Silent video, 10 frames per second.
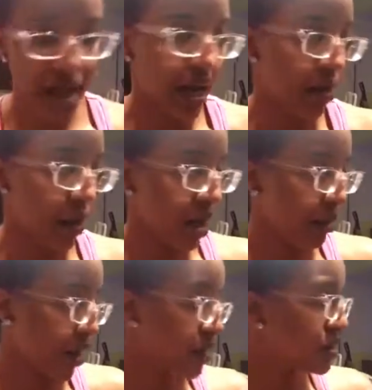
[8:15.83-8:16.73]
peak i can
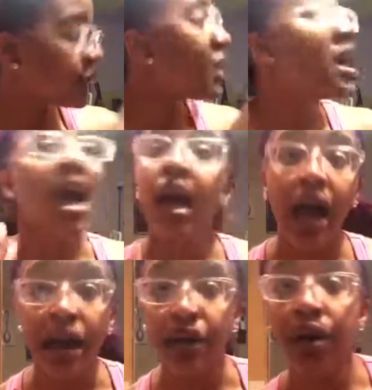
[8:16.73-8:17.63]
compare it to
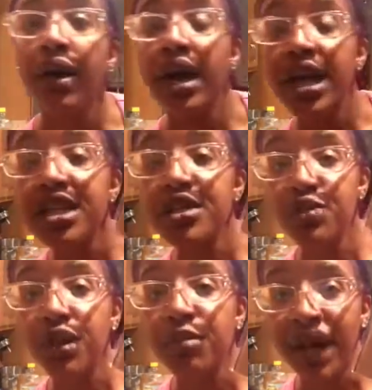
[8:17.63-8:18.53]
I don't know. It's just
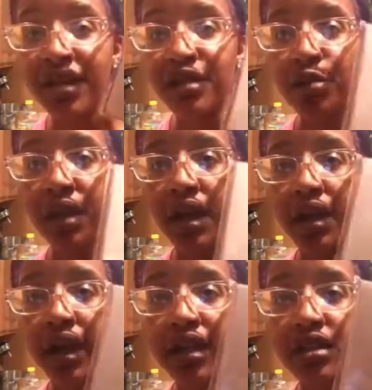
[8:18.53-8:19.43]
really pastel pink.
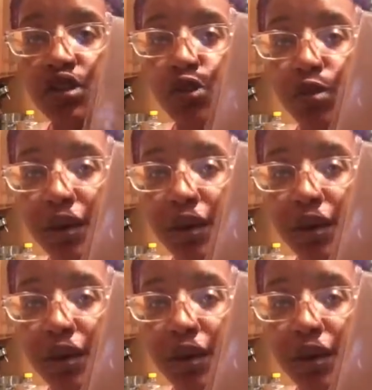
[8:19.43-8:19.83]
Like, it's super